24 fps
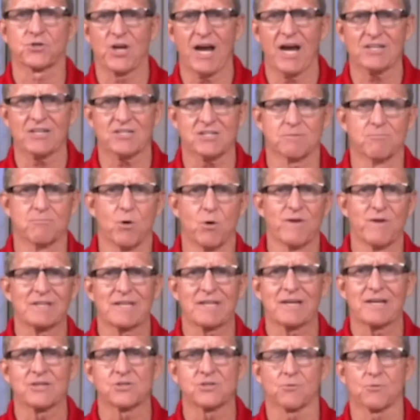chess and moving
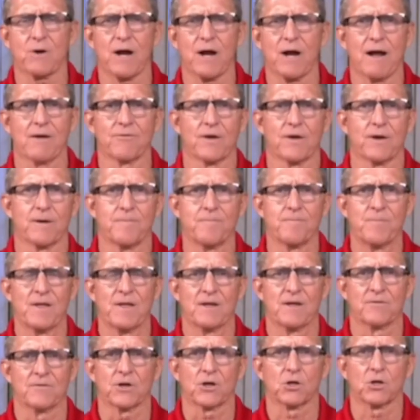things around the
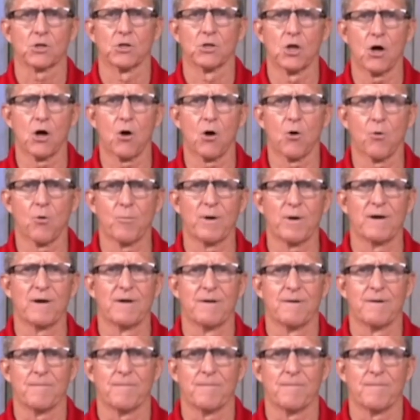globe